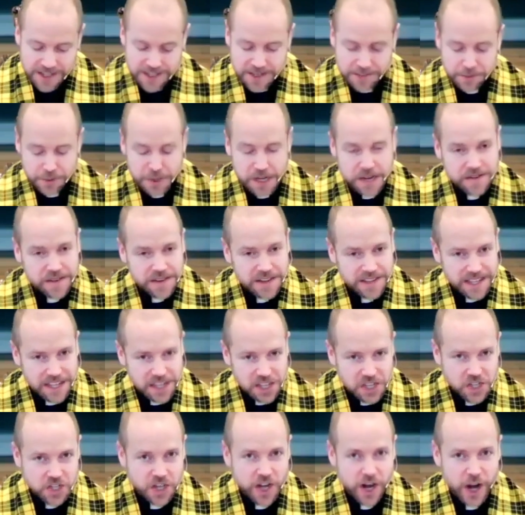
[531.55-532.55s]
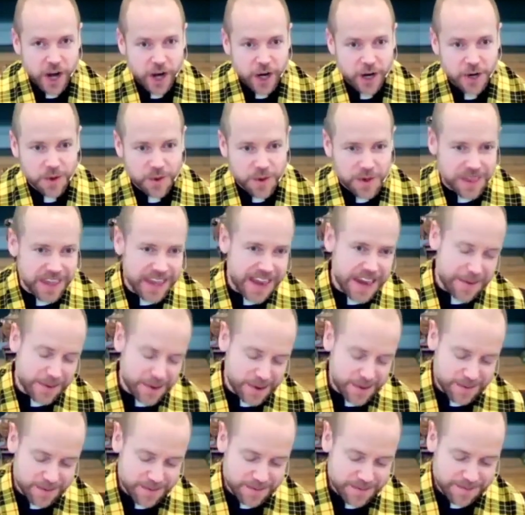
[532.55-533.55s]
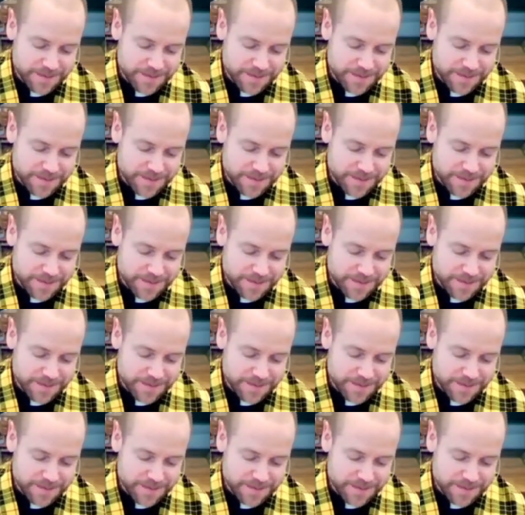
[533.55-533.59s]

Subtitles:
previously shared with Abram.